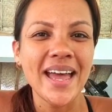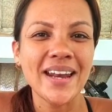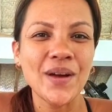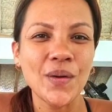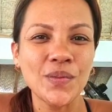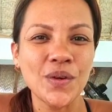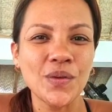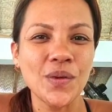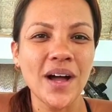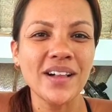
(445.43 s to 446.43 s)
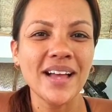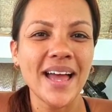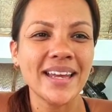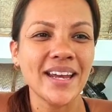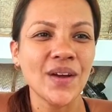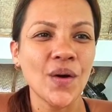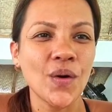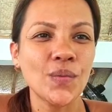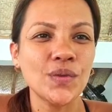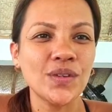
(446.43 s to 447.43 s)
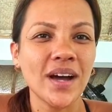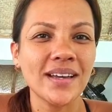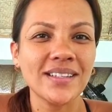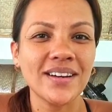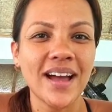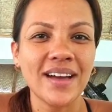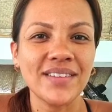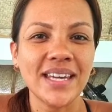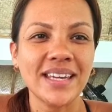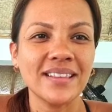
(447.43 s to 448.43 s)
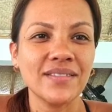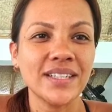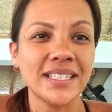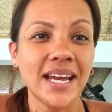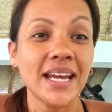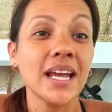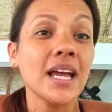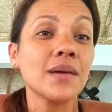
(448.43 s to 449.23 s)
And I hope you're well, and I hope you guys are having a lovely day.